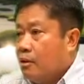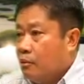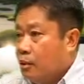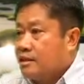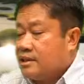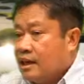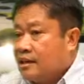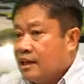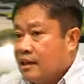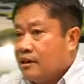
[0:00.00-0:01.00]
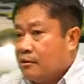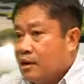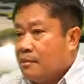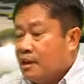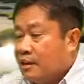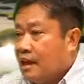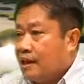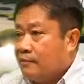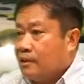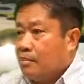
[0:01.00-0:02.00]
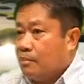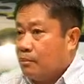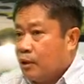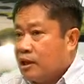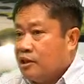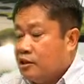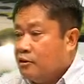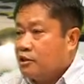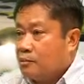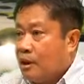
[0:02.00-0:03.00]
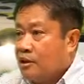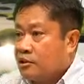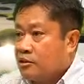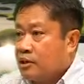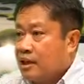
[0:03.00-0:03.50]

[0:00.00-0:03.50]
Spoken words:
we said that in agreement that if they bring in new sponsors,